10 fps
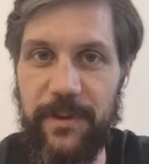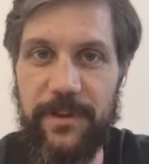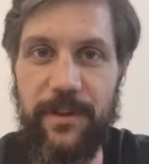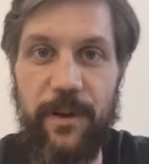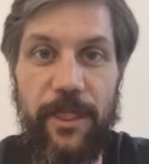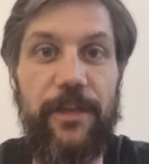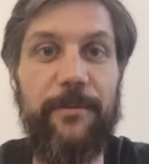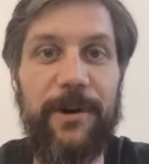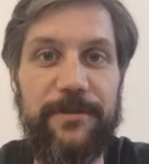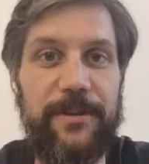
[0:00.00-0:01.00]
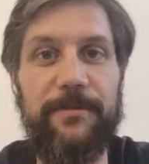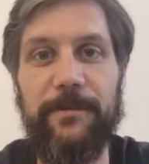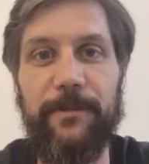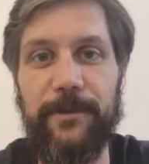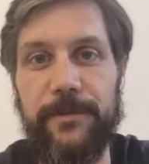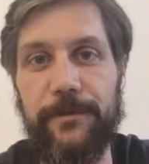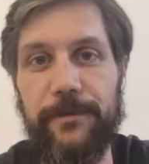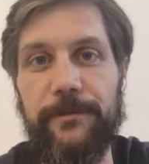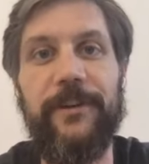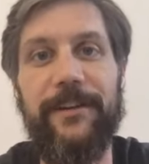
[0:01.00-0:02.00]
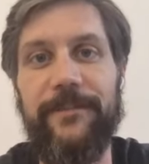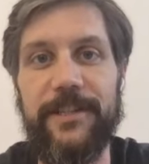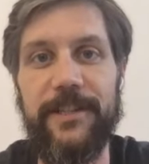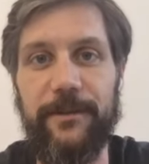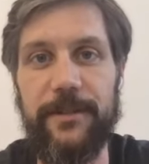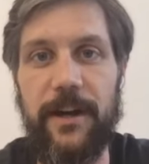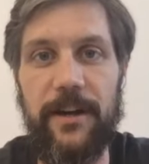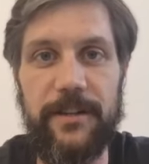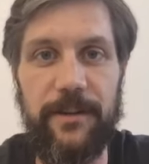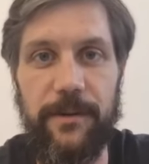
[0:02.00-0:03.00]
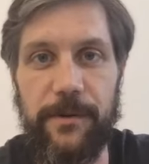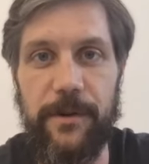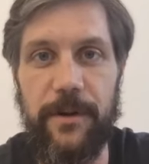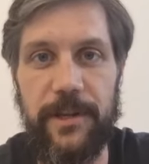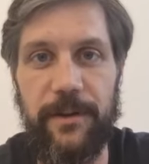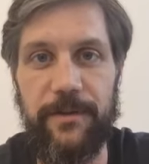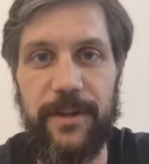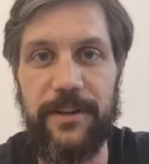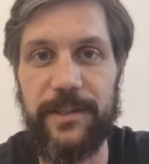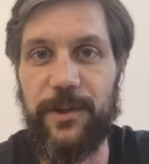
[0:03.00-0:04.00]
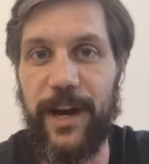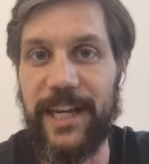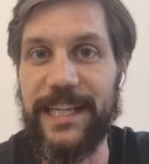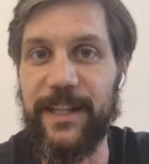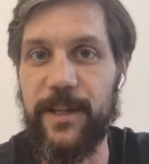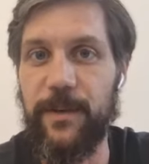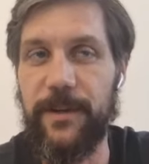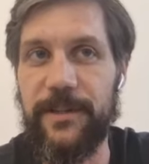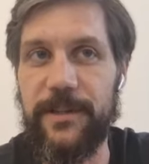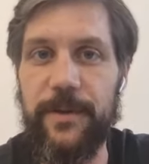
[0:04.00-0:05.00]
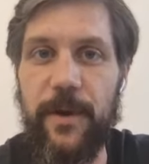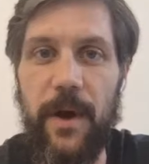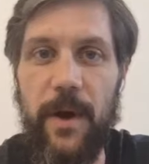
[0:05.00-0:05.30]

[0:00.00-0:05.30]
the most optimal tool for every single task or task tracking that you want to do.